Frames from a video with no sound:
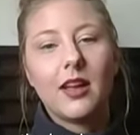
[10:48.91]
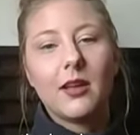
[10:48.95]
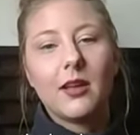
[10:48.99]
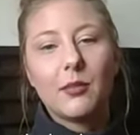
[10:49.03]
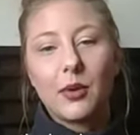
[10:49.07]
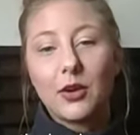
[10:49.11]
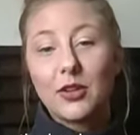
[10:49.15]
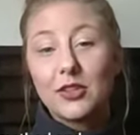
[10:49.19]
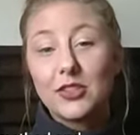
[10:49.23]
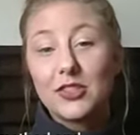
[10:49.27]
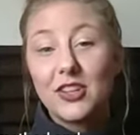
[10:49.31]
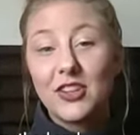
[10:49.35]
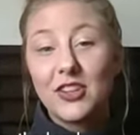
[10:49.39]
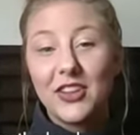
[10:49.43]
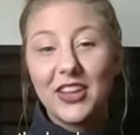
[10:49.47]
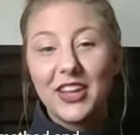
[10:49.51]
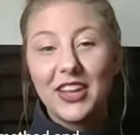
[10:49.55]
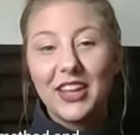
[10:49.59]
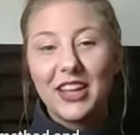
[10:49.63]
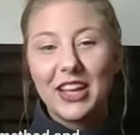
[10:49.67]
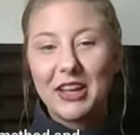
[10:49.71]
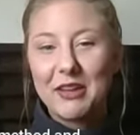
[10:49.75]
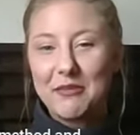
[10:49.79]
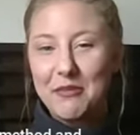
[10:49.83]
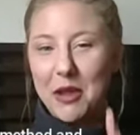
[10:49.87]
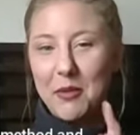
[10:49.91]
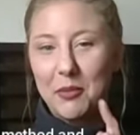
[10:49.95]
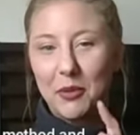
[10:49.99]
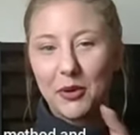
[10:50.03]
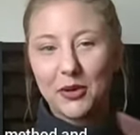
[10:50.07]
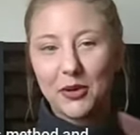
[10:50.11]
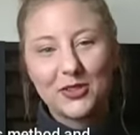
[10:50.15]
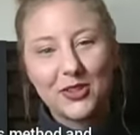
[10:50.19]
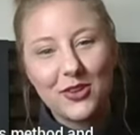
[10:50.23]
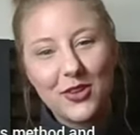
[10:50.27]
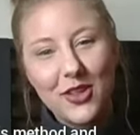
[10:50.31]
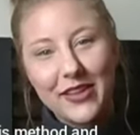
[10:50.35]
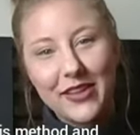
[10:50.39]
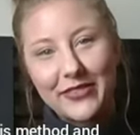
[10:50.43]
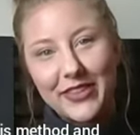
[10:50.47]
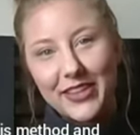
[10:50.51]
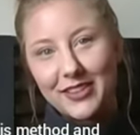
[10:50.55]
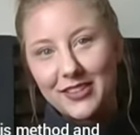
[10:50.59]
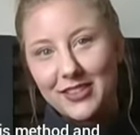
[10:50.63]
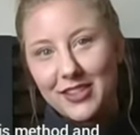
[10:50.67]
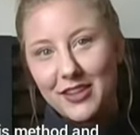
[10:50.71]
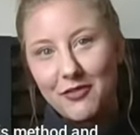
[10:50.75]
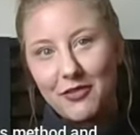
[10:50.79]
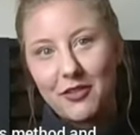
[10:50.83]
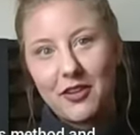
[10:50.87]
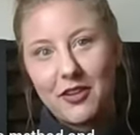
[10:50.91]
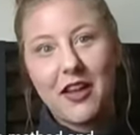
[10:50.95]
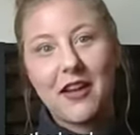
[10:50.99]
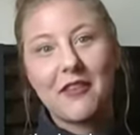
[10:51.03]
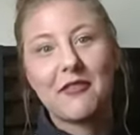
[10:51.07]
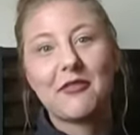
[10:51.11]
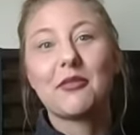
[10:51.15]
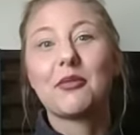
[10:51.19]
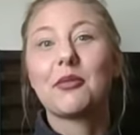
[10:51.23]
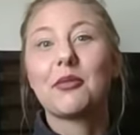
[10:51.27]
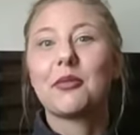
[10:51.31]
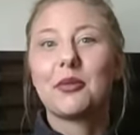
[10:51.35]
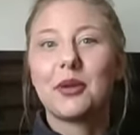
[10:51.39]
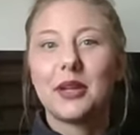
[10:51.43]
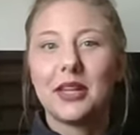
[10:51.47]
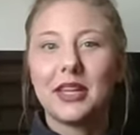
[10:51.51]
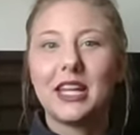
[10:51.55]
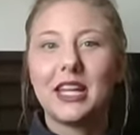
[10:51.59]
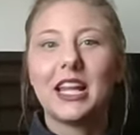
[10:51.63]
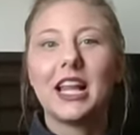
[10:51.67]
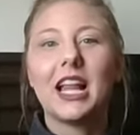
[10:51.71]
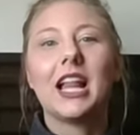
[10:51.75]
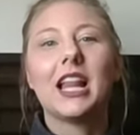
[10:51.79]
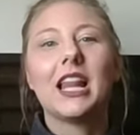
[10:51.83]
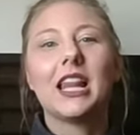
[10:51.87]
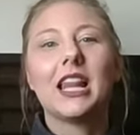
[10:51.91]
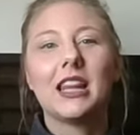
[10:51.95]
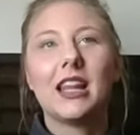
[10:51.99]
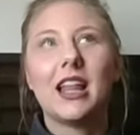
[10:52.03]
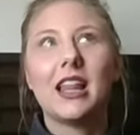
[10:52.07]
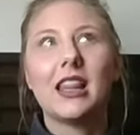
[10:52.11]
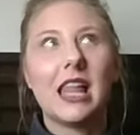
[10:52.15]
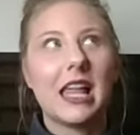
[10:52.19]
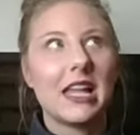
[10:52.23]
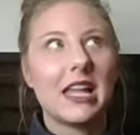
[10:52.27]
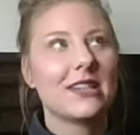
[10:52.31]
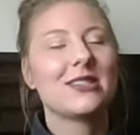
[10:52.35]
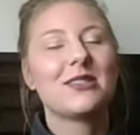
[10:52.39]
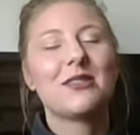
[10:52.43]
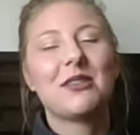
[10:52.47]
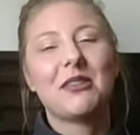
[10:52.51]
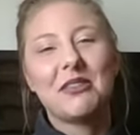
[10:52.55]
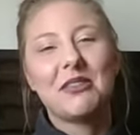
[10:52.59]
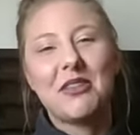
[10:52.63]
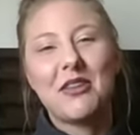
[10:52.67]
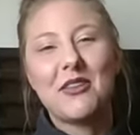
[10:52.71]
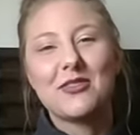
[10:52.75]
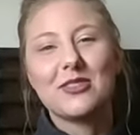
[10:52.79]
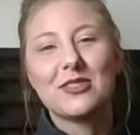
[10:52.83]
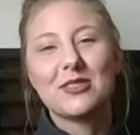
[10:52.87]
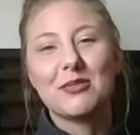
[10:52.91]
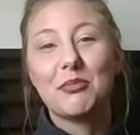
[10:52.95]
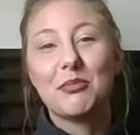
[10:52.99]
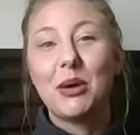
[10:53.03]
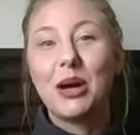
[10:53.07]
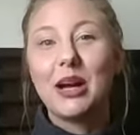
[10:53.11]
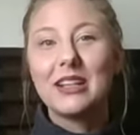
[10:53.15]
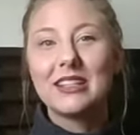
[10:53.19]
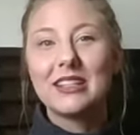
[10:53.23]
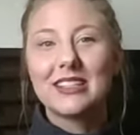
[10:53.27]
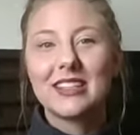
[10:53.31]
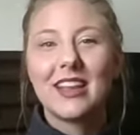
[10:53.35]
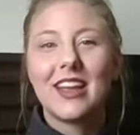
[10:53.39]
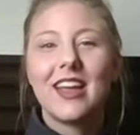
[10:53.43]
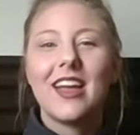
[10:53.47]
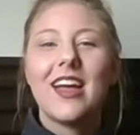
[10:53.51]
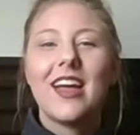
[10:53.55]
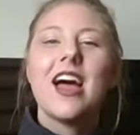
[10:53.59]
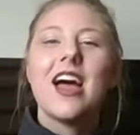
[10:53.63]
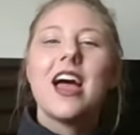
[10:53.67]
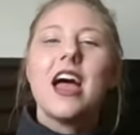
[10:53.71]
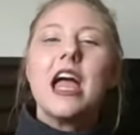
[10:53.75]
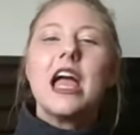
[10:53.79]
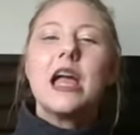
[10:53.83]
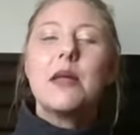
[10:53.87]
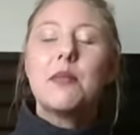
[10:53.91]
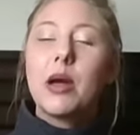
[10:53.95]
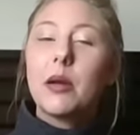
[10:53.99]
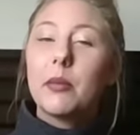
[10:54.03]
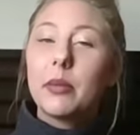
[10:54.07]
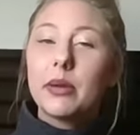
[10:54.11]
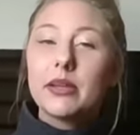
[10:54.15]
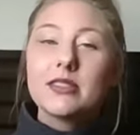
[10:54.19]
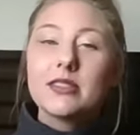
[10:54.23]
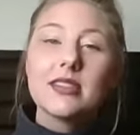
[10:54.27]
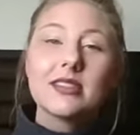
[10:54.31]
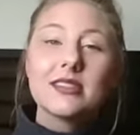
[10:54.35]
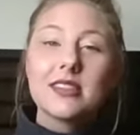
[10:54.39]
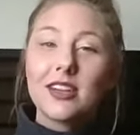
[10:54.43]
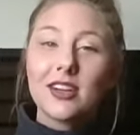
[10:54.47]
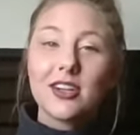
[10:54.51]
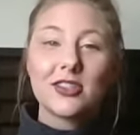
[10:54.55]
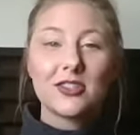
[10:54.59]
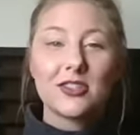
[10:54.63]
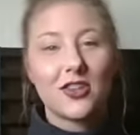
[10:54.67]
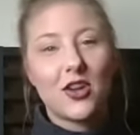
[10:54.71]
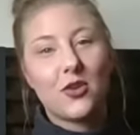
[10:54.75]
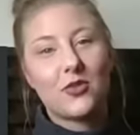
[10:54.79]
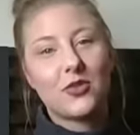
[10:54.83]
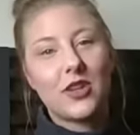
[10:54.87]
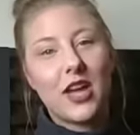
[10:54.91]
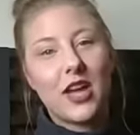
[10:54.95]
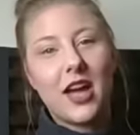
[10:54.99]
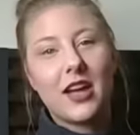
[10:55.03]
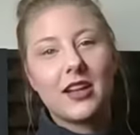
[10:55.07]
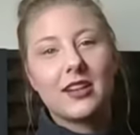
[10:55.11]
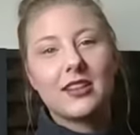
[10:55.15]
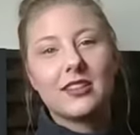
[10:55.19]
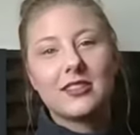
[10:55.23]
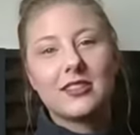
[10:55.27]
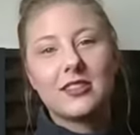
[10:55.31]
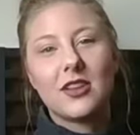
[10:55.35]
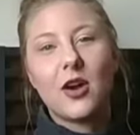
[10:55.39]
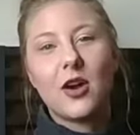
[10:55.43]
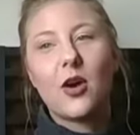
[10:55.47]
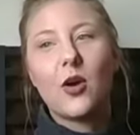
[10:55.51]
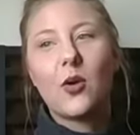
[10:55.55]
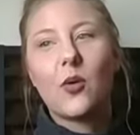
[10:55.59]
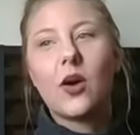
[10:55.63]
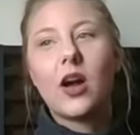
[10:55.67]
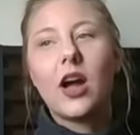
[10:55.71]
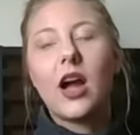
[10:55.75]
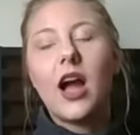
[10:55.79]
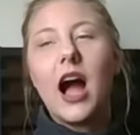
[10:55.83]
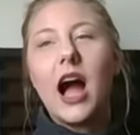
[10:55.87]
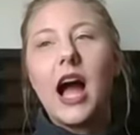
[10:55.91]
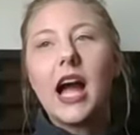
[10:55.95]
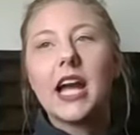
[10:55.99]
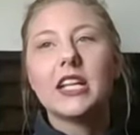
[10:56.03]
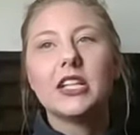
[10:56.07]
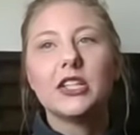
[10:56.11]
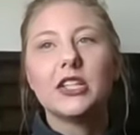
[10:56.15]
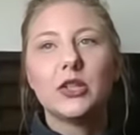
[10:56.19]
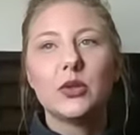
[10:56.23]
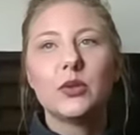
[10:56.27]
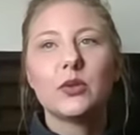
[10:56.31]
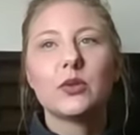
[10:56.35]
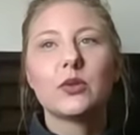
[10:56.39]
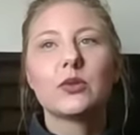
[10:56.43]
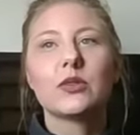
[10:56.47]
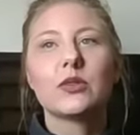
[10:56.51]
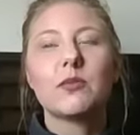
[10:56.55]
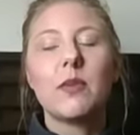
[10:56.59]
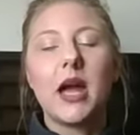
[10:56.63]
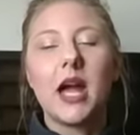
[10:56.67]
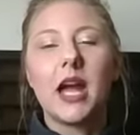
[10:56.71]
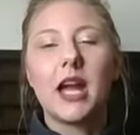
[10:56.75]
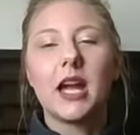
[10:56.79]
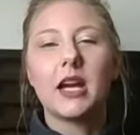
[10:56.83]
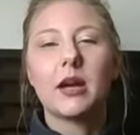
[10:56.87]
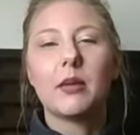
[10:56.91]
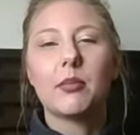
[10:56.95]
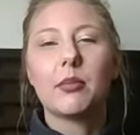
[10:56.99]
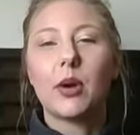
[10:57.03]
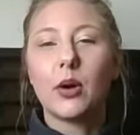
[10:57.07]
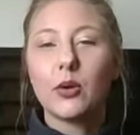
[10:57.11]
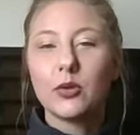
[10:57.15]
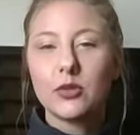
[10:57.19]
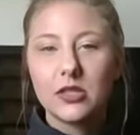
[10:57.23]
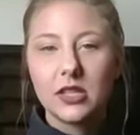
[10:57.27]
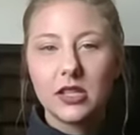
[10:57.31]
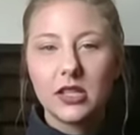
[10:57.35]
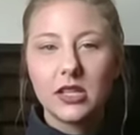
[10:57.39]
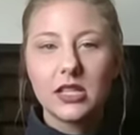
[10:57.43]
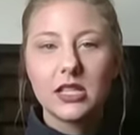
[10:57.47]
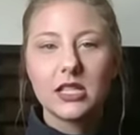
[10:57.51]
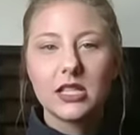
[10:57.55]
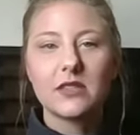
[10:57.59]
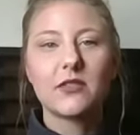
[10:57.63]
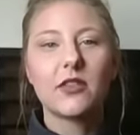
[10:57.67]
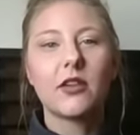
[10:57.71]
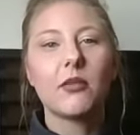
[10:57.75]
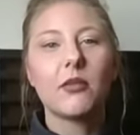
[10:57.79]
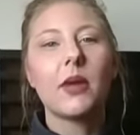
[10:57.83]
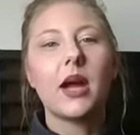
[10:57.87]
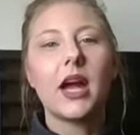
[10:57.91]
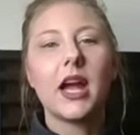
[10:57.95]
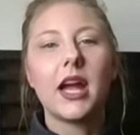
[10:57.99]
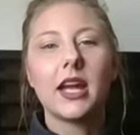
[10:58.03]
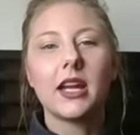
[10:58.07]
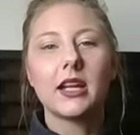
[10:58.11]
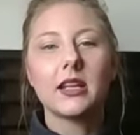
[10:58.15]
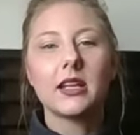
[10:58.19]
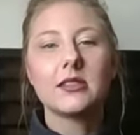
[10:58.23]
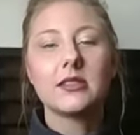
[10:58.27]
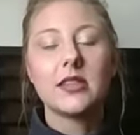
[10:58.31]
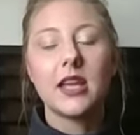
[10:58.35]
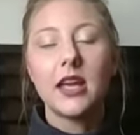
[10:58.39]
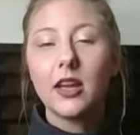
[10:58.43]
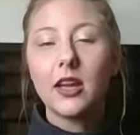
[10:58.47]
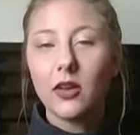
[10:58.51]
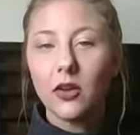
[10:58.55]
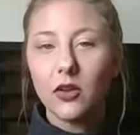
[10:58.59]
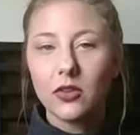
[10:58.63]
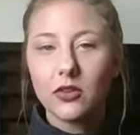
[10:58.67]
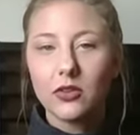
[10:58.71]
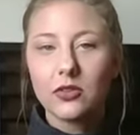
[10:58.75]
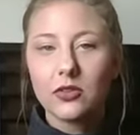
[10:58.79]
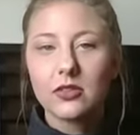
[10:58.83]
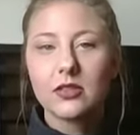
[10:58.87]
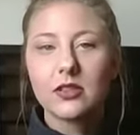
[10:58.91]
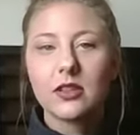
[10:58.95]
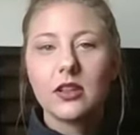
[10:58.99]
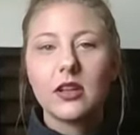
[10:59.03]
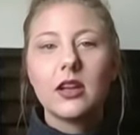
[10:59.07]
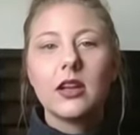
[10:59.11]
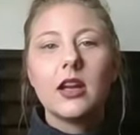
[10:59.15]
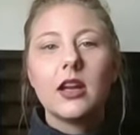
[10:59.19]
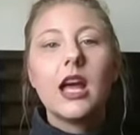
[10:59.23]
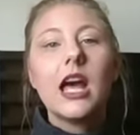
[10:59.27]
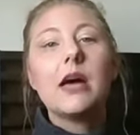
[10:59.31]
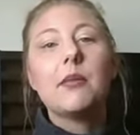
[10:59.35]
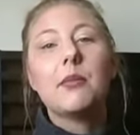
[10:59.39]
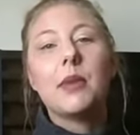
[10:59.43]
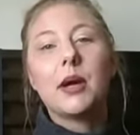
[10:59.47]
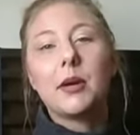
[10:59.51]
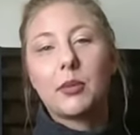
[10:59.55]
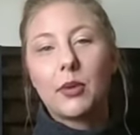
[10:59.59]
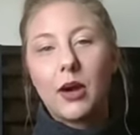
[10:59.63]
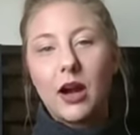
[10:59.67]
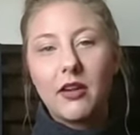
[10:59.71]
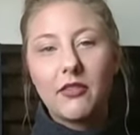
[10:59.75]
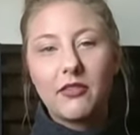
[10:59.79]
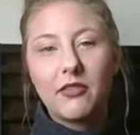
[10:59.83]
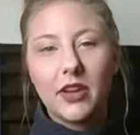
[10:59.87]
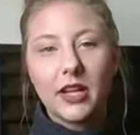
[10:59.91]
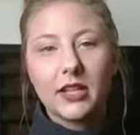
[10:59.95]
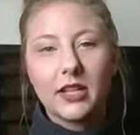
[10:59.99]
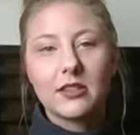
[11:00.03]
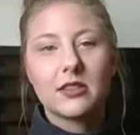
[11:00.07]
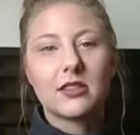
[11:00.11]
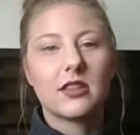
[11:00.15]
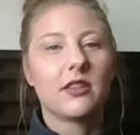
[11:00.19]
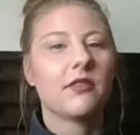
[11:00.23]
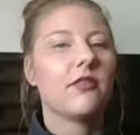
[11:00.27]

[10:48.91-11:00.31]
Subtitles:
Personally, my personal life, that's different. I have really a lot of student loans, but in my business, there is no debt. So I use my proceeds from my sales and my profits to